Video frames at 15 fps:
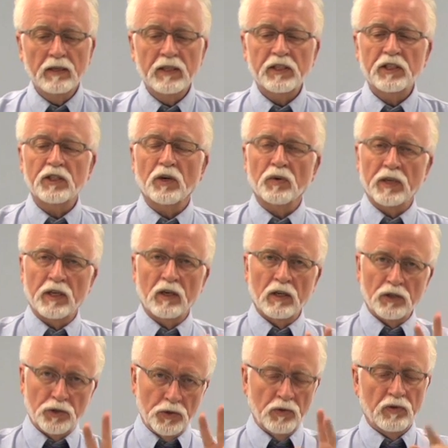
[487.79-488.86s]
This is only
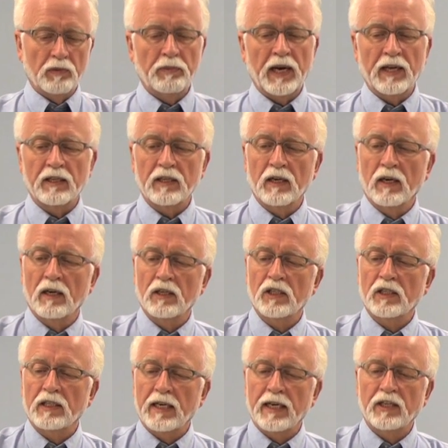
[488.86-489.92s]
on two of the
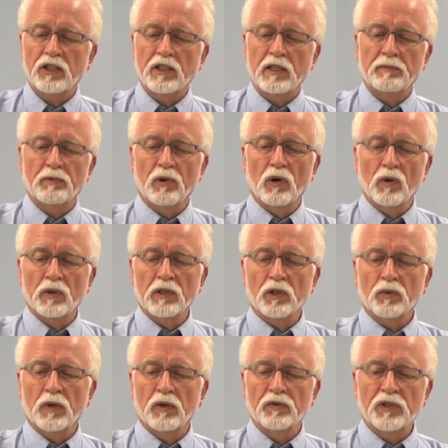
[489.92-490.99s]
Pantheons, the 8C Pro and the
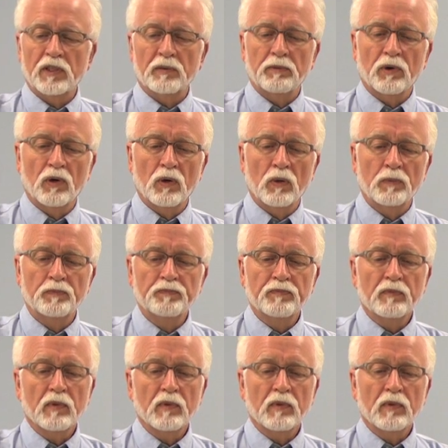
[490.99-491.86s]
12C Pro.